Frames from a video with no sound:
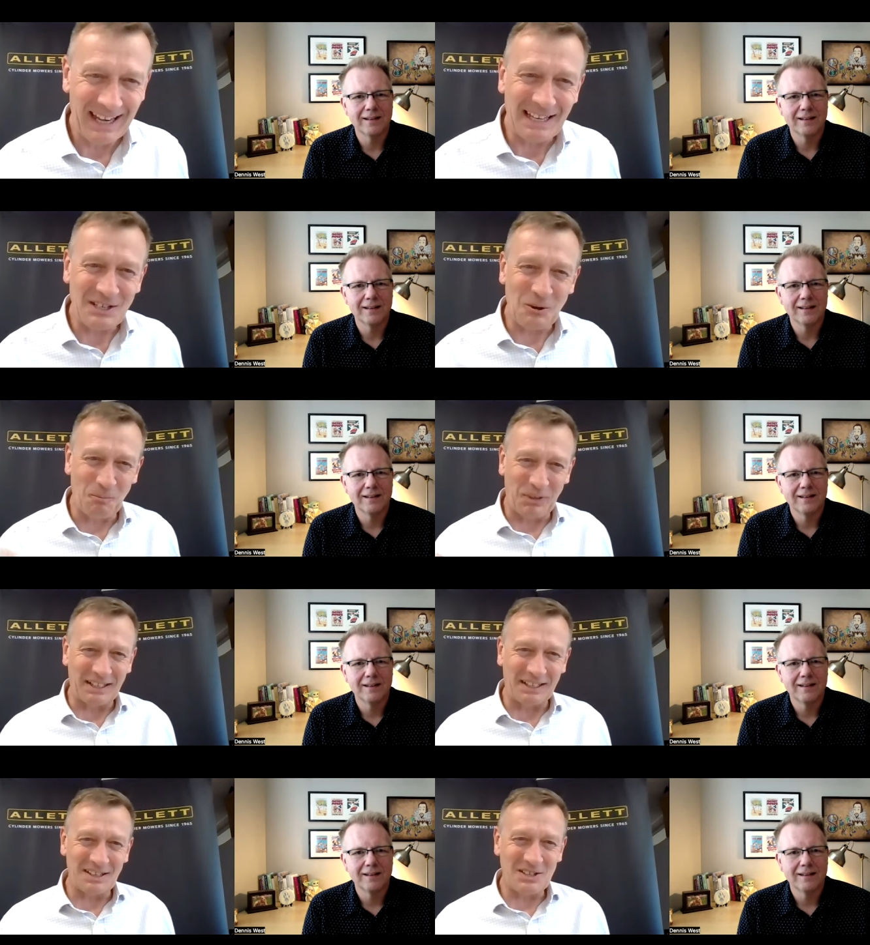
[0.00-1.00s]
Speaker 1: is
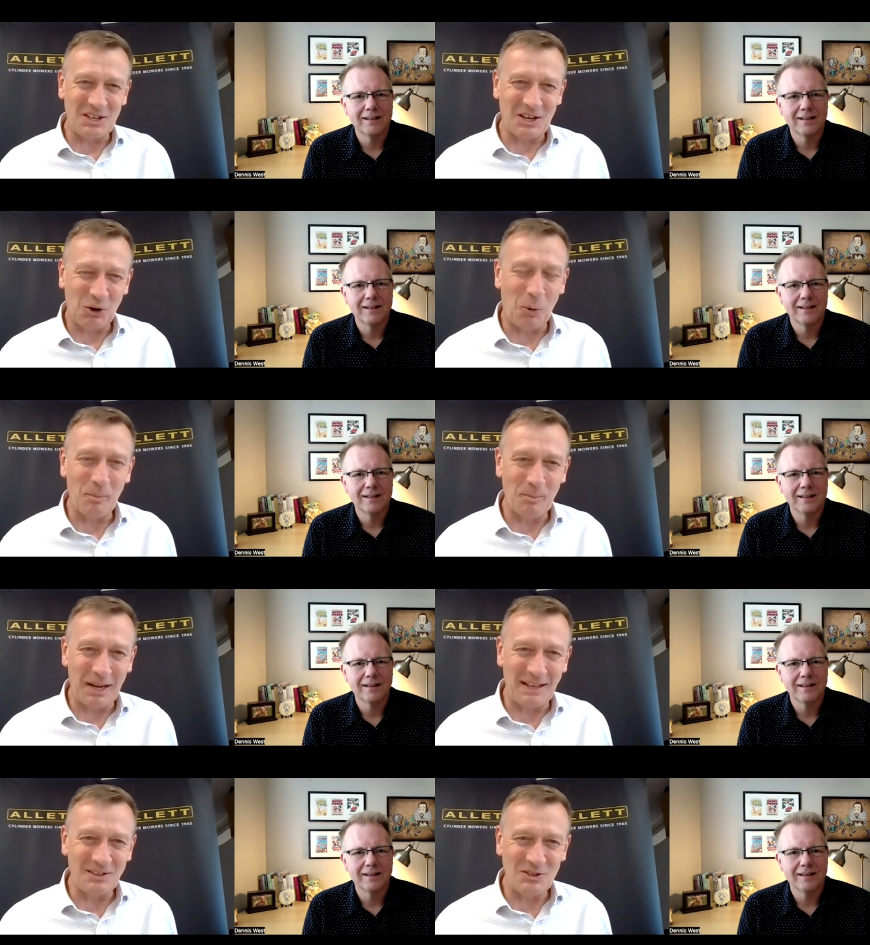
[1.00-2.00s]
something that's uh, come
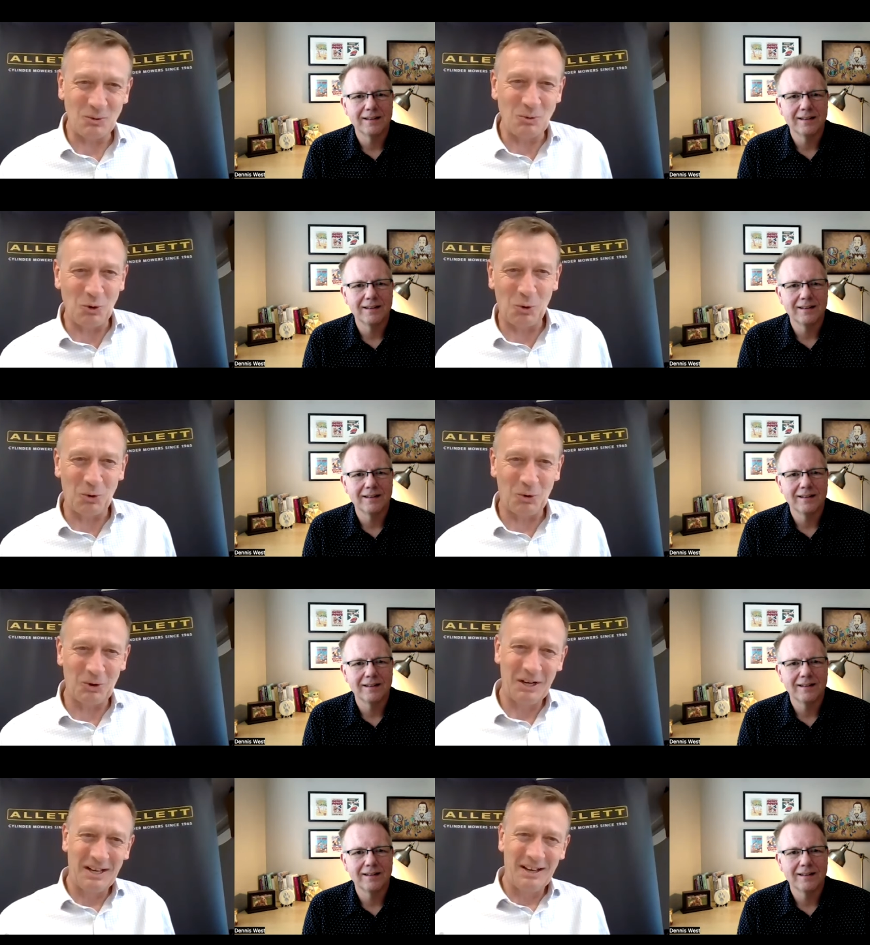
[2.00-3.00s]
into
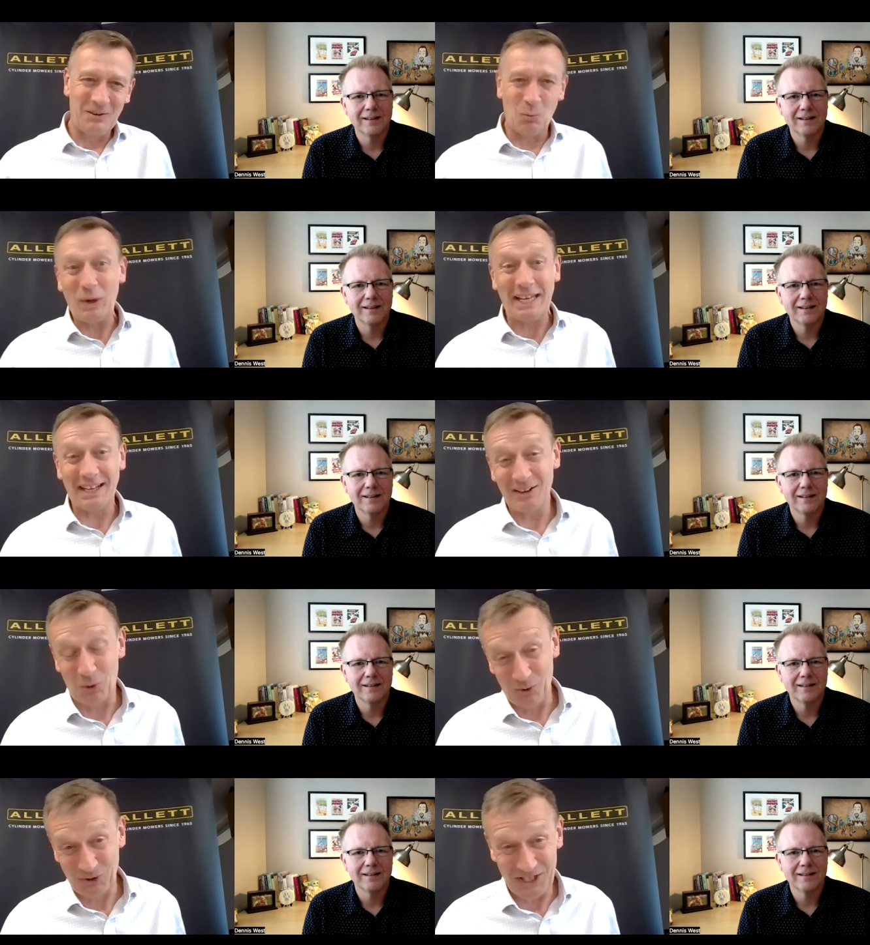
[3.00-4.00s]
your winning
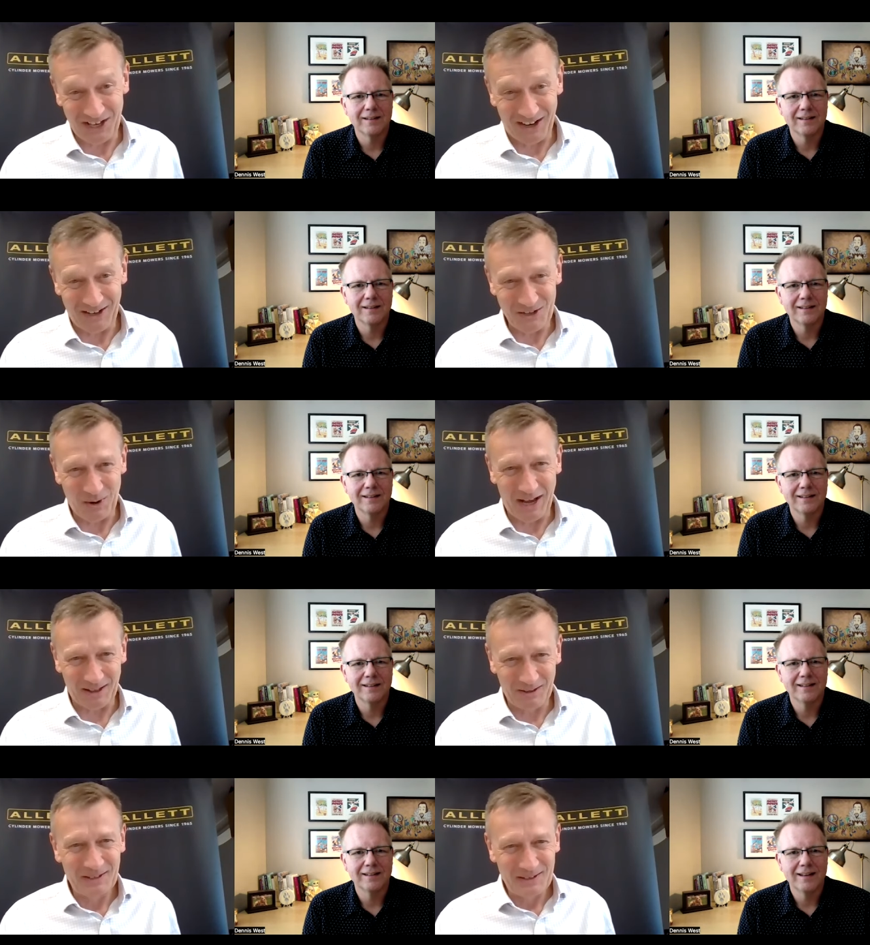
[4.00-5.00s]
law design as
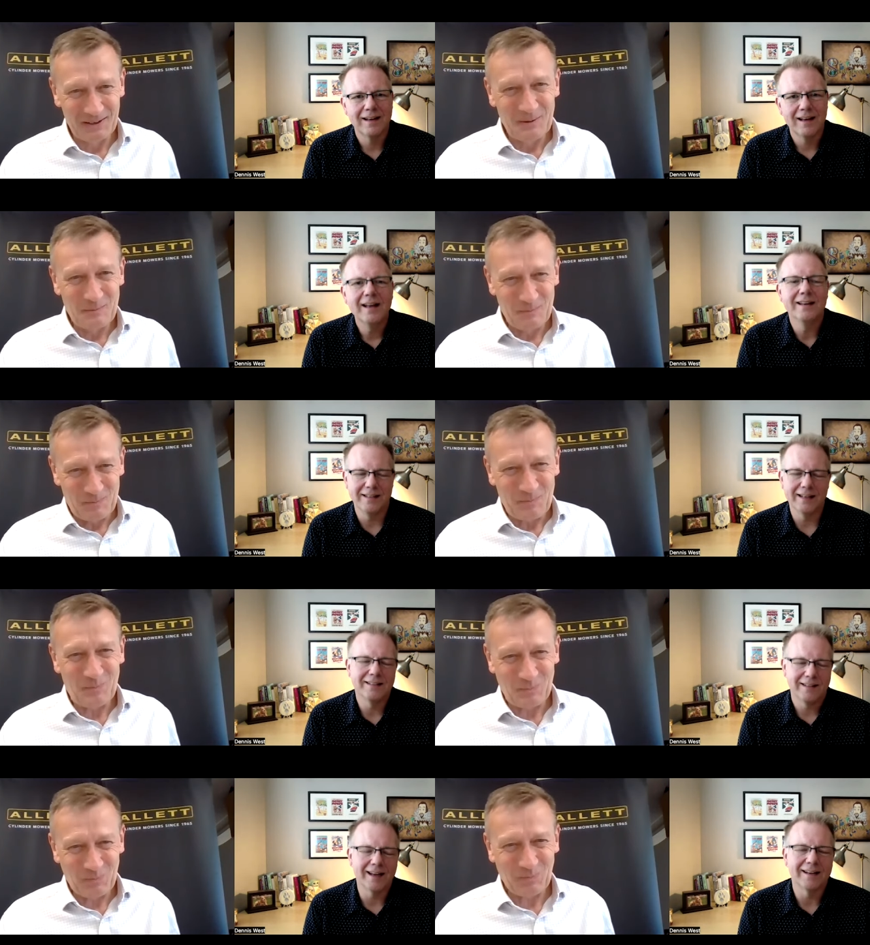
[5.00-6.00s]
well.
Speaker 2: It
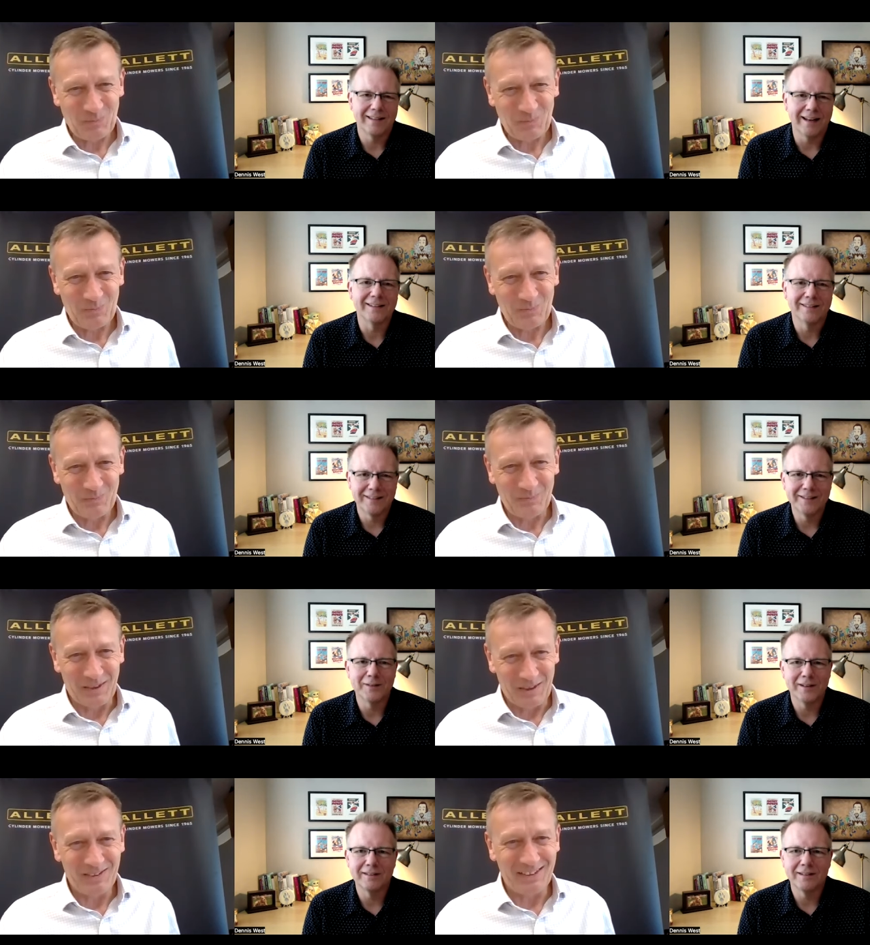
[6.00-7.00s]
did, yeah, yeah. A,
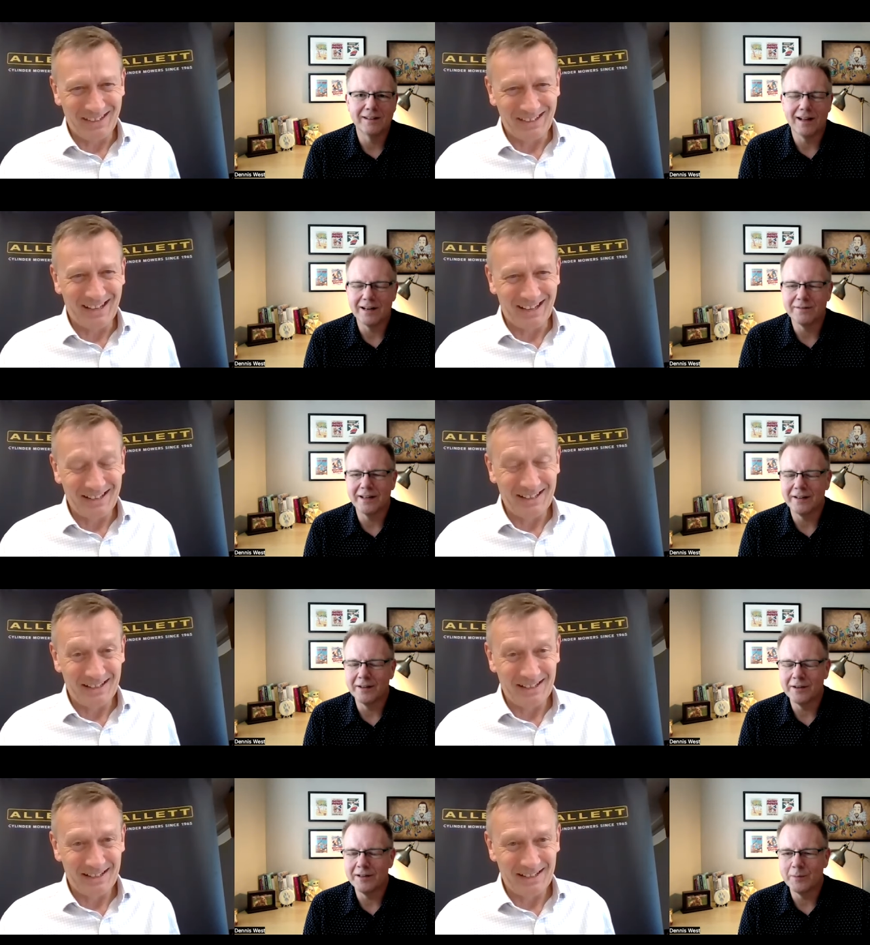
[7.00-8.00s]
a, lot of it in
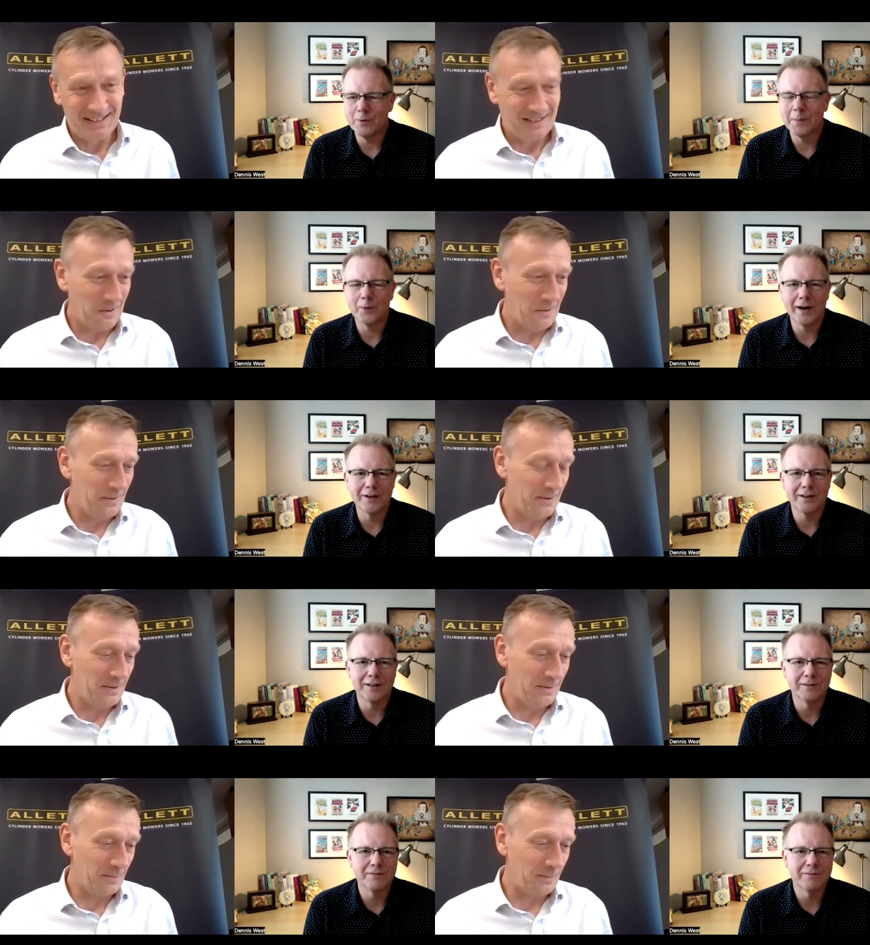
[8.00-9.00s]
the in the preparation,
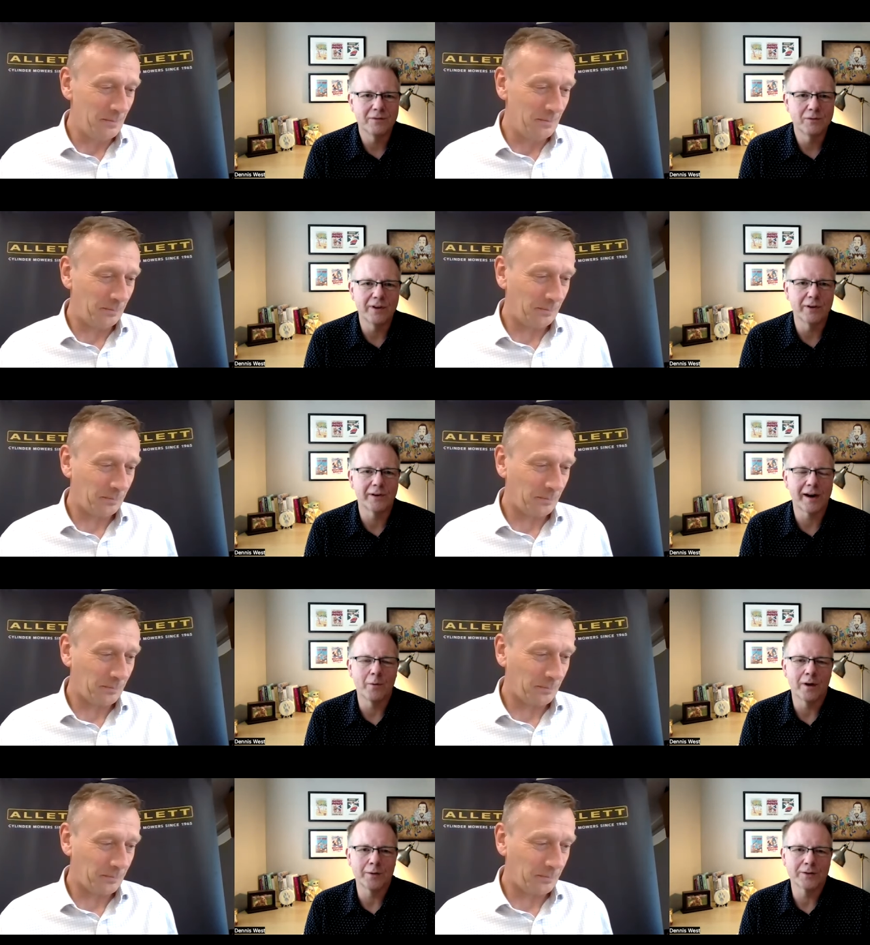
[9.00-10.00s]
in the figuring
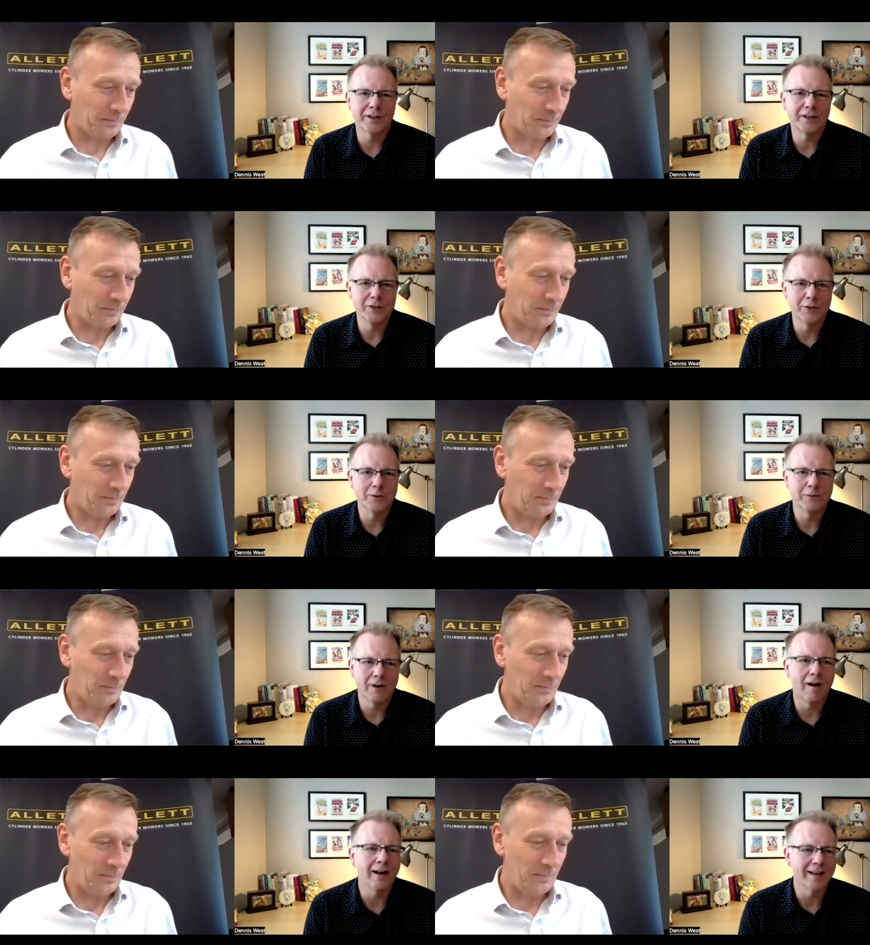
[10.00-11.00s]
out what I was going to do
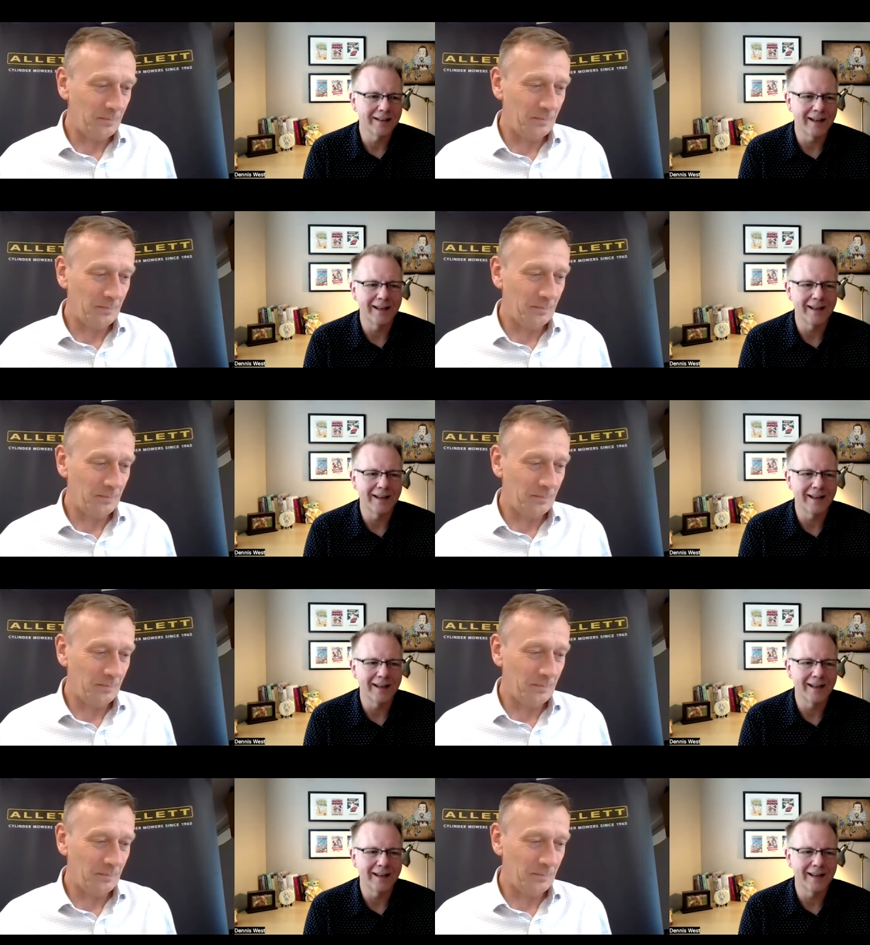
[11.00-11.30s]
on it,